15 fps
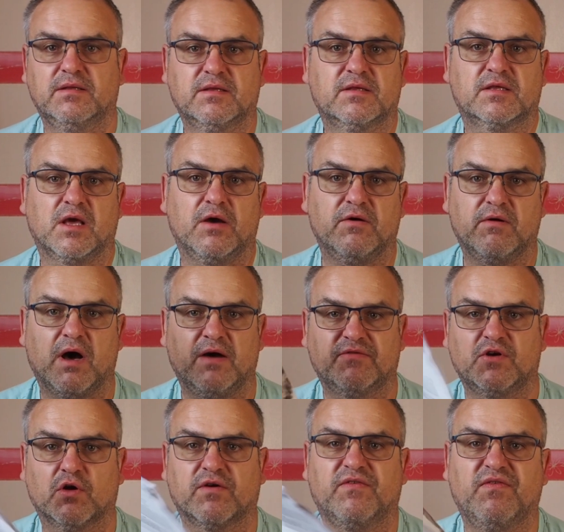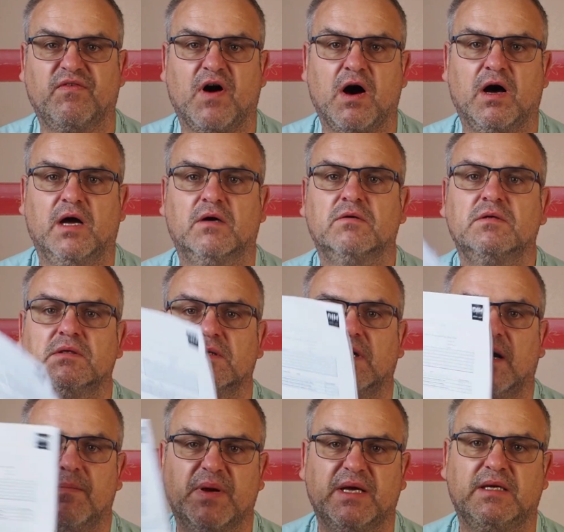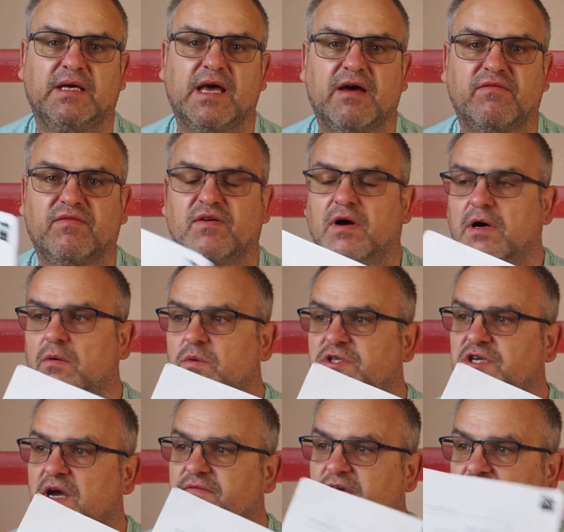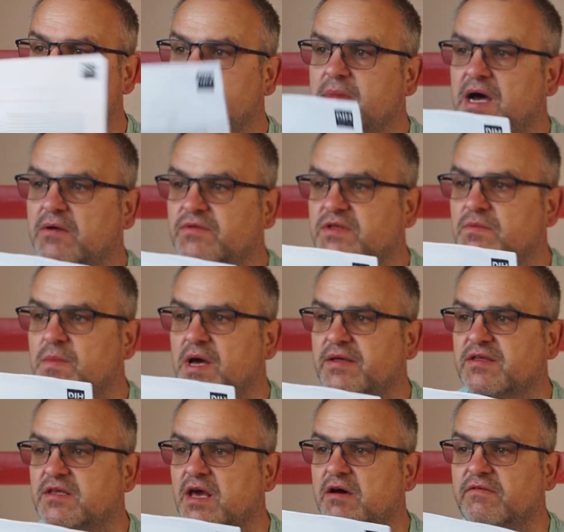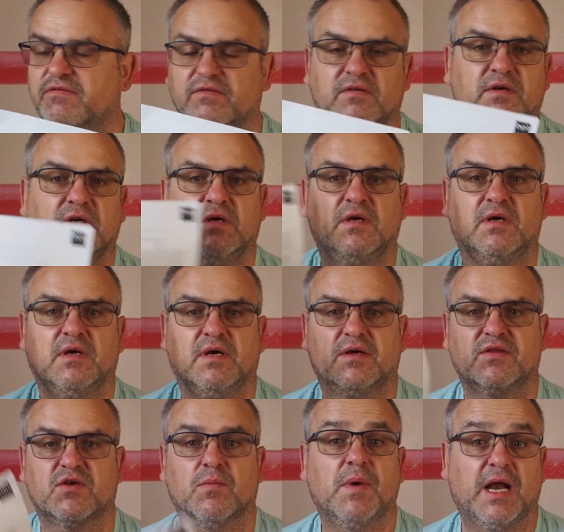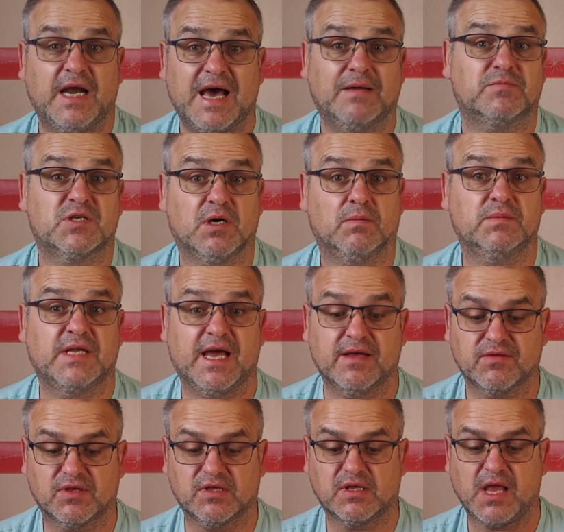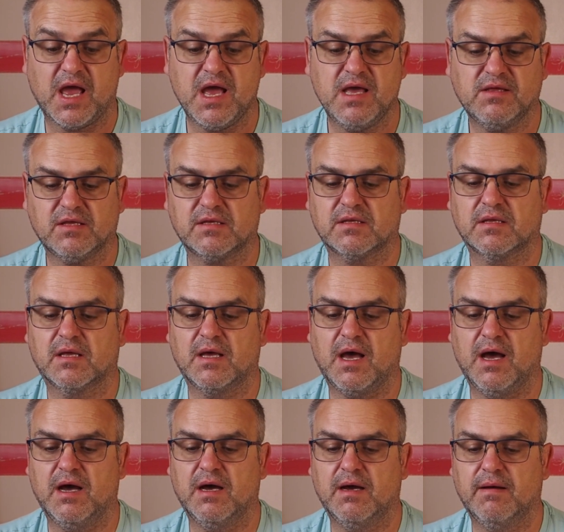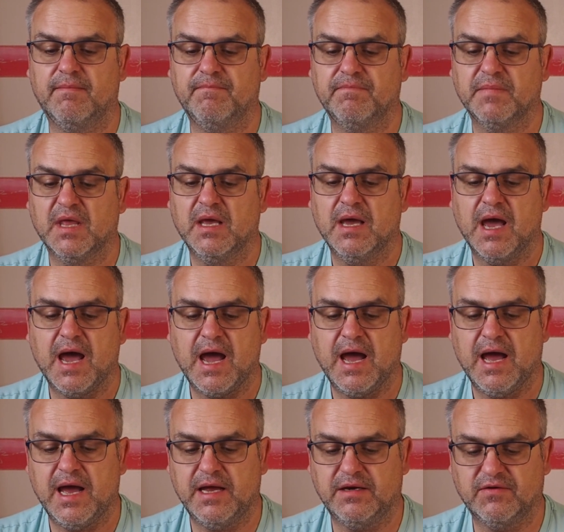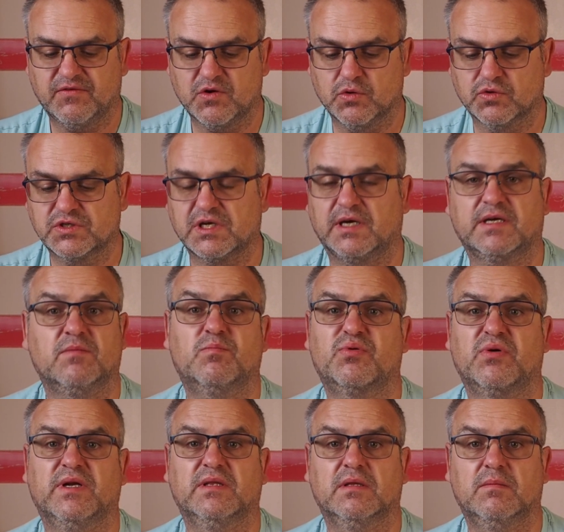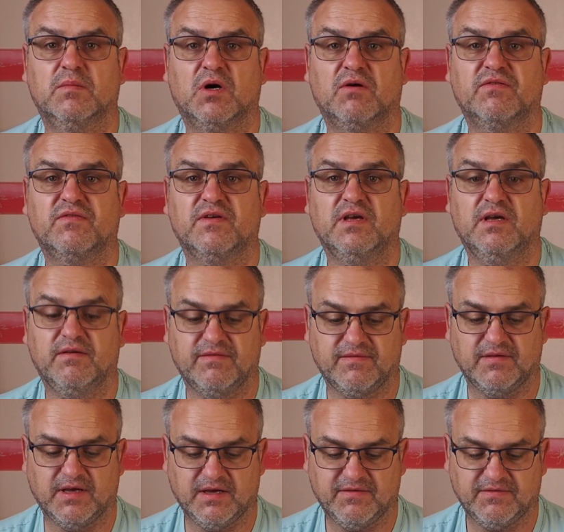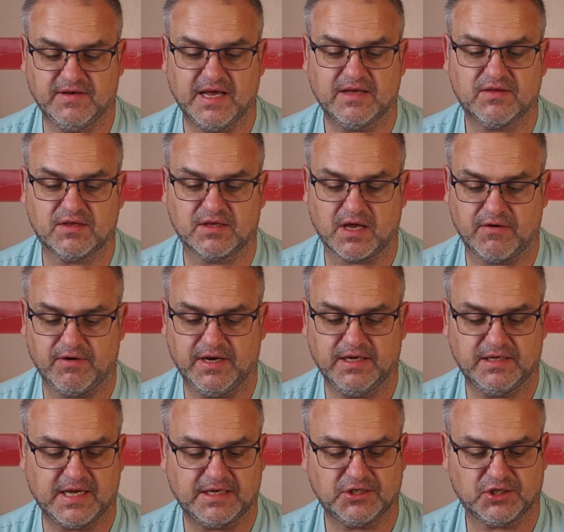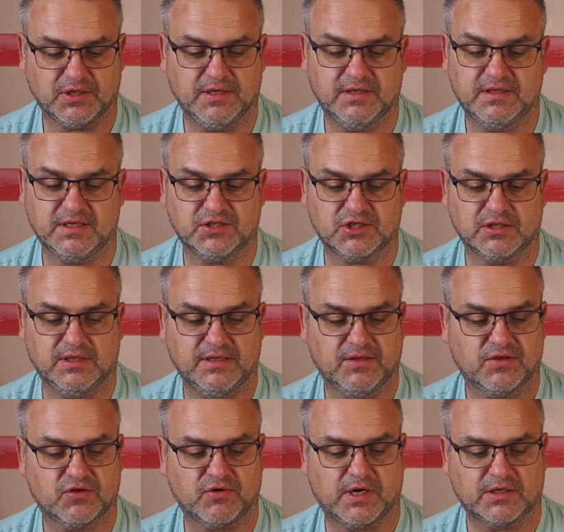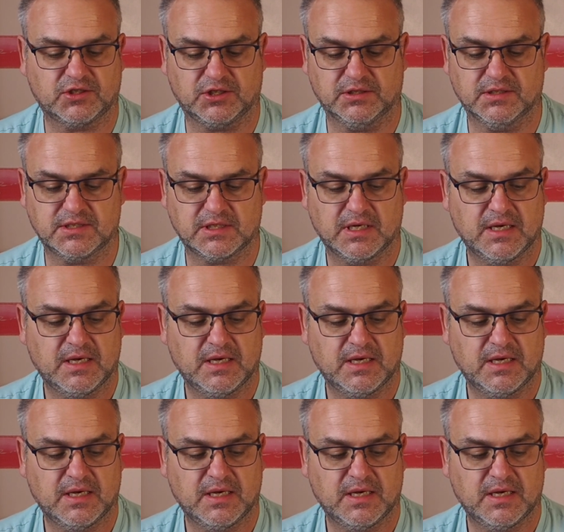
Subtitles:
So I've got a file, a PDF file, which I've emailed to myself. It's on my laptop downstairs, and of course I can print them off if necessary, additional instructions.